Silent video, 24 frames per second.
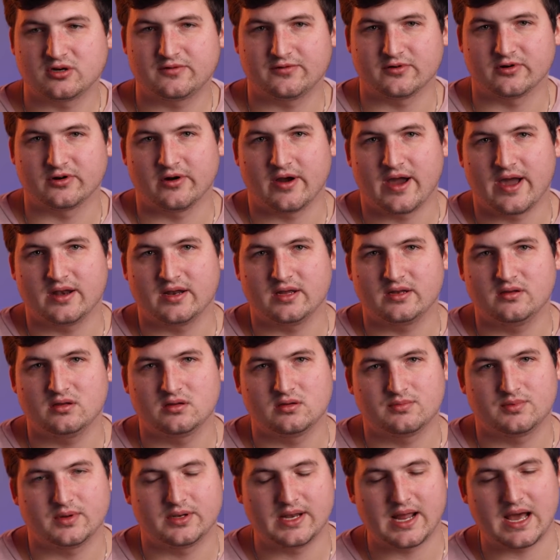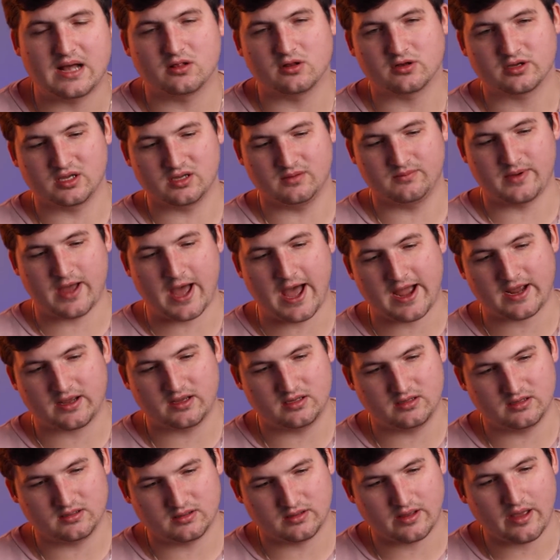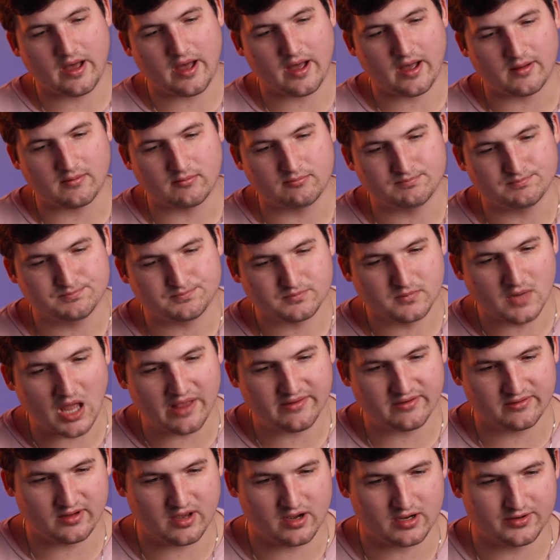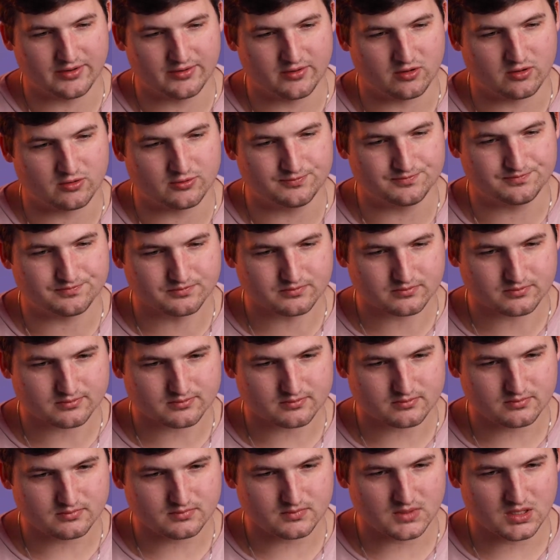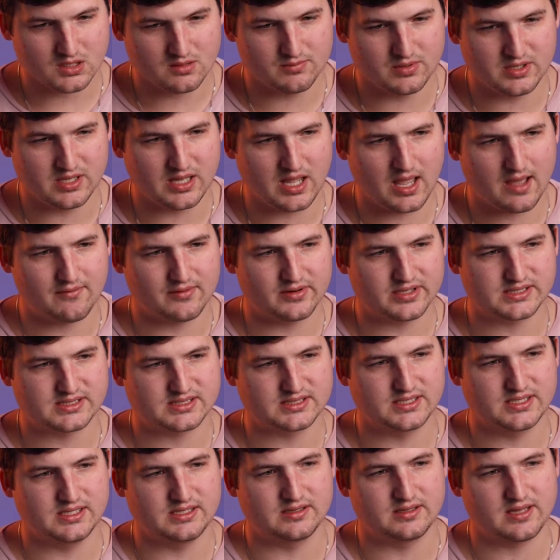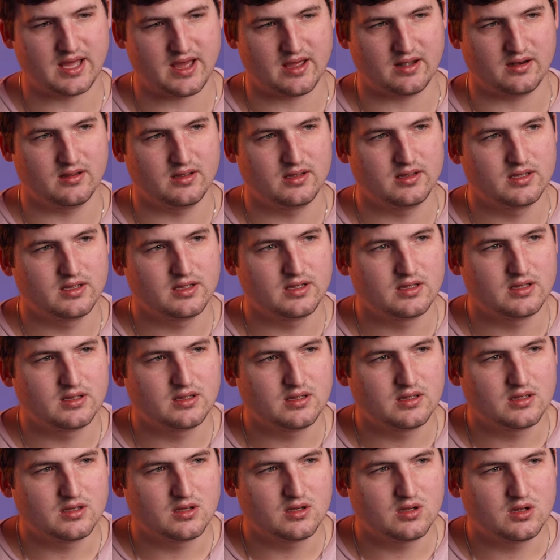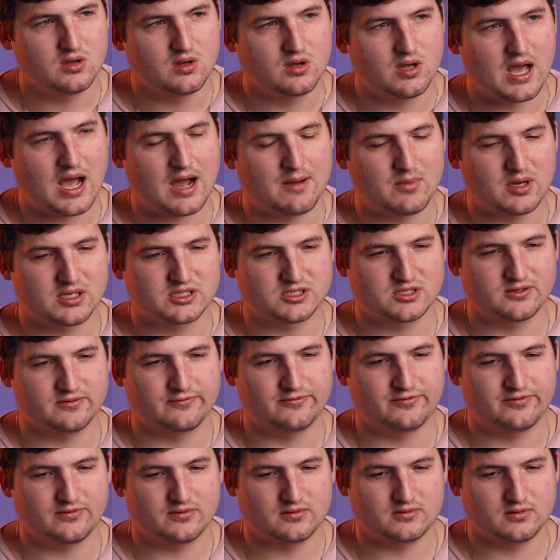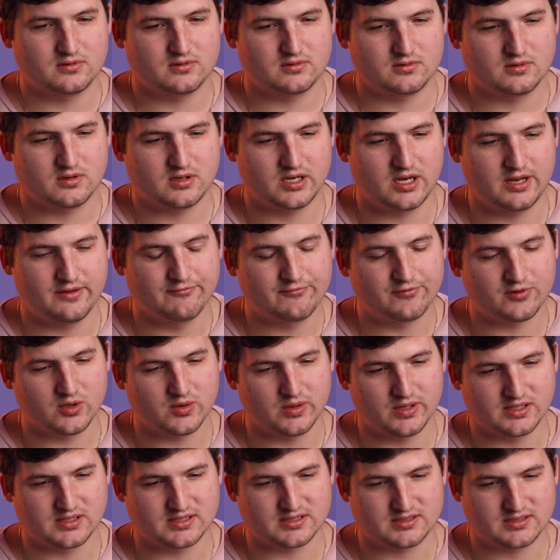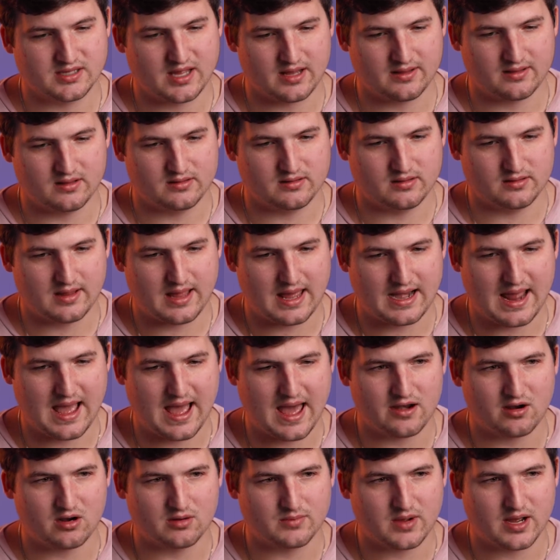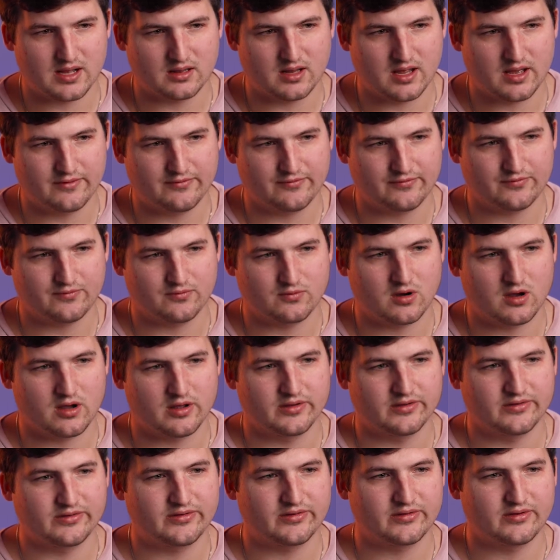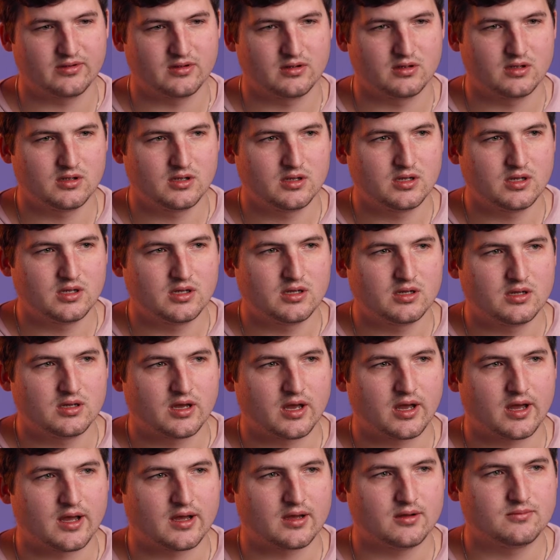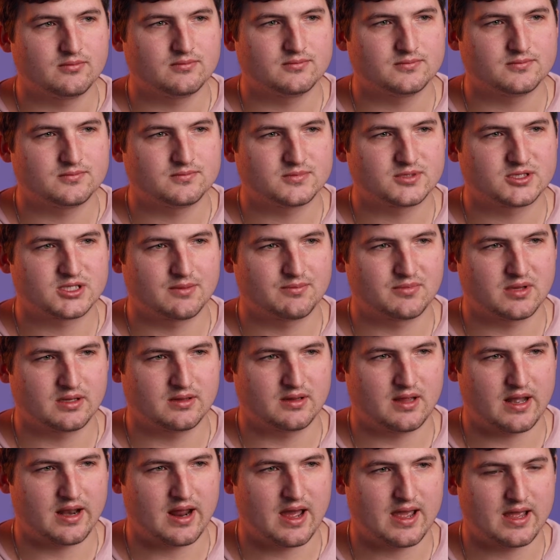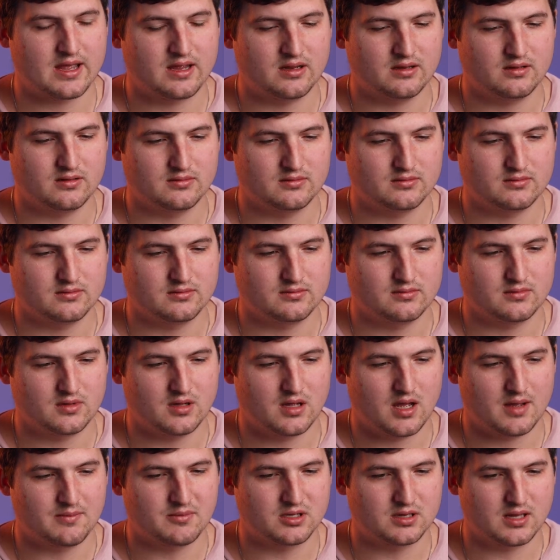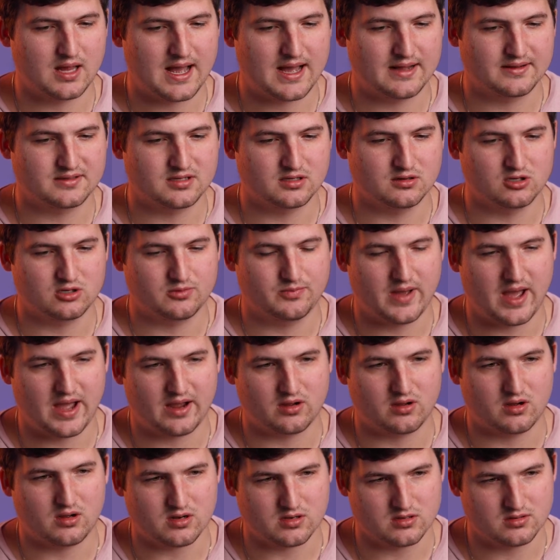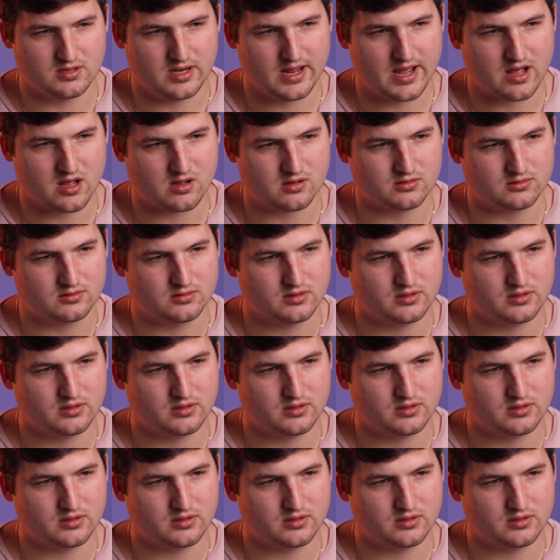for granted, but now looking back as a young adult, being able to see that how much of an influence that had on my life was something that I am glad to look back on now.